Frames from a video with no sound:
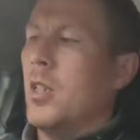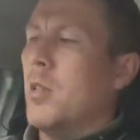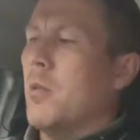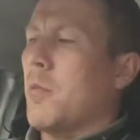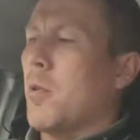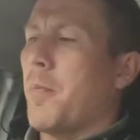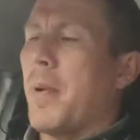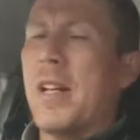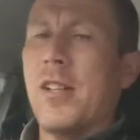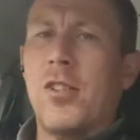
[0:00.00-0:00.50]

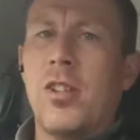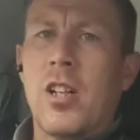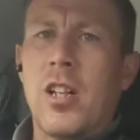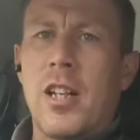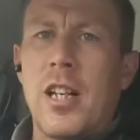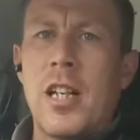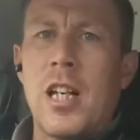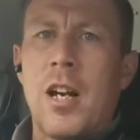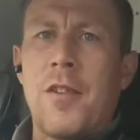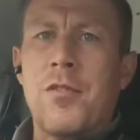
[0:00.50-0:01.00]
Well,
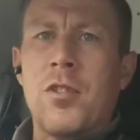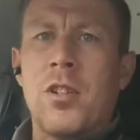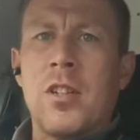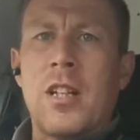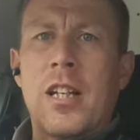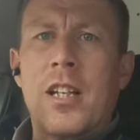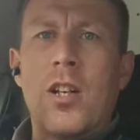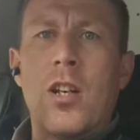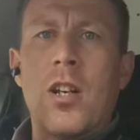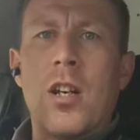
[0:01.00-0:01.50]
basically I've done
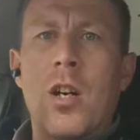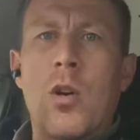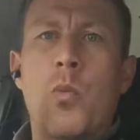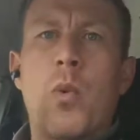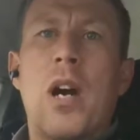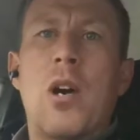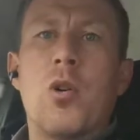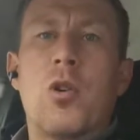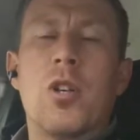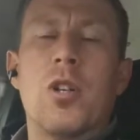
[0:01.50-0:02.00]
like a
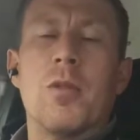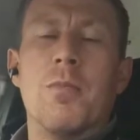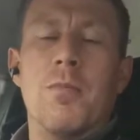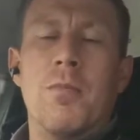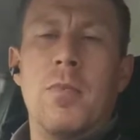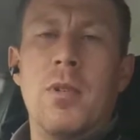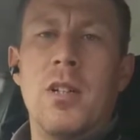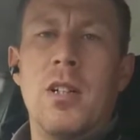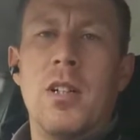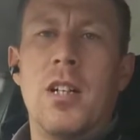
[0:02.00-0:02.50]
welcome
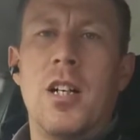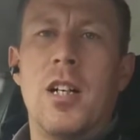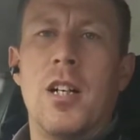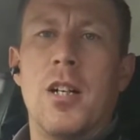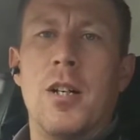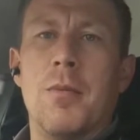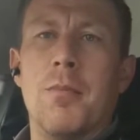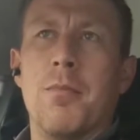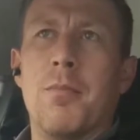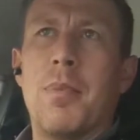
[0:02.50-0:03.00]

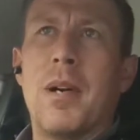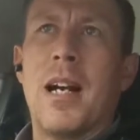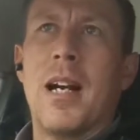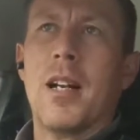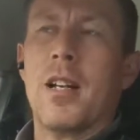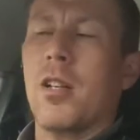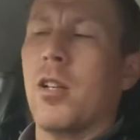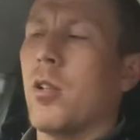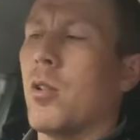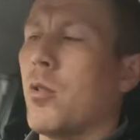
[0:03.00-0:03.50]

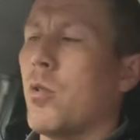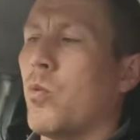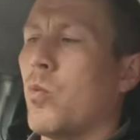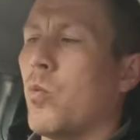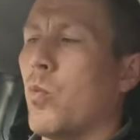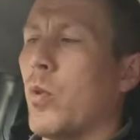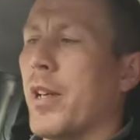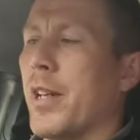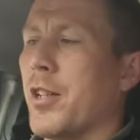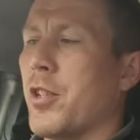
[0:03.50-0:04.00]
pack,
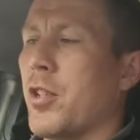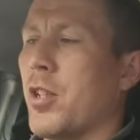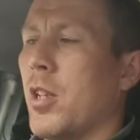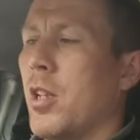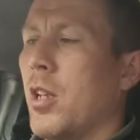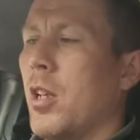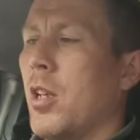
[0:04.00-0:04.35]
which